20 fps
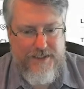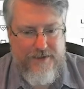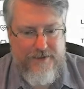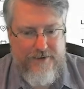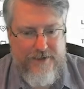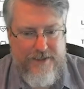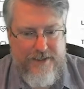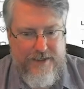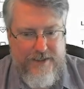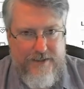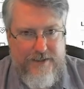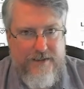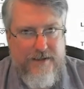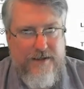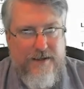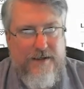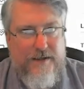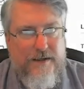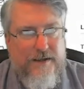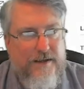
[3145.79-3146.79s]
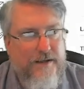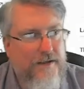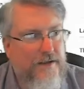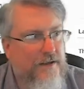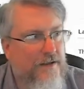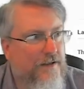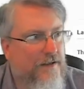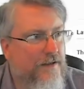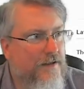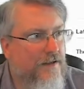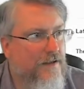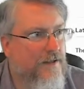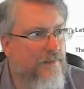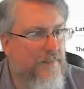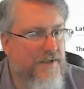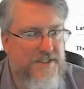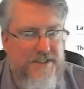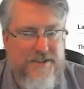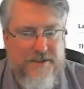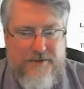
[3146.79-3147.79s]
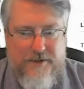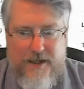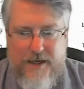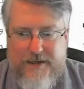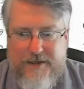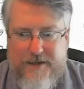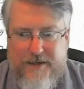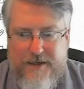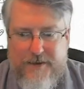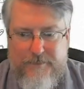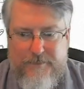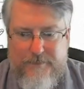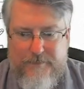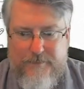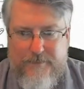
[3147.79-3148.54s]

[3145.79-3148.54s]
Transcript: area. Am I still lined up?